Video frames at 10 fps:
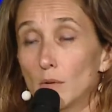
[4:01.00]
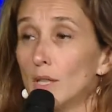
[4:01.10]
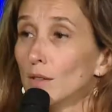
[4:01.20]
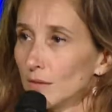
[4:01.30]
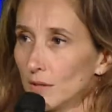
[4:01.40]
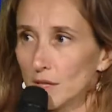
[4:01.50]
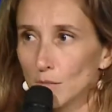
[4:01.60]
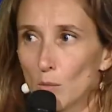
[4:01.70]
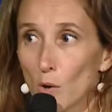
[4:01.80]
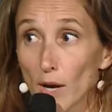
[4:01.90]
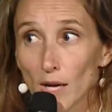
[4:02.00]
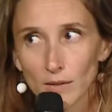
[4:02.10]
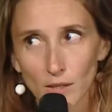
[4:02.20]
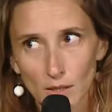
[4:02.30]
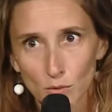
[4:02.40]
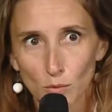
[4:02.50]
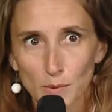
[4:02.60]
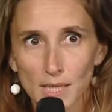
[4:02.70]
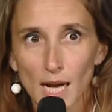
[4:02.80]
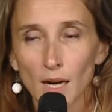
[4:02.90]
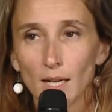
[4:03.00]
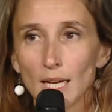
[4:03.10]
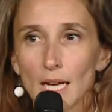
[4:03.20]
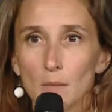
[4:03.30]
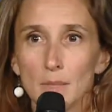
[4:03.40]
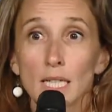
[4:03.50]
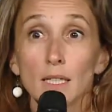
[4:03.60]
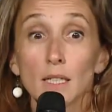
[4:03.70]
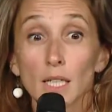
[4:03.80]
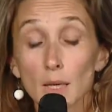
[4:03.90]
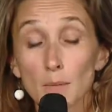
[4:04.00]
And when I started working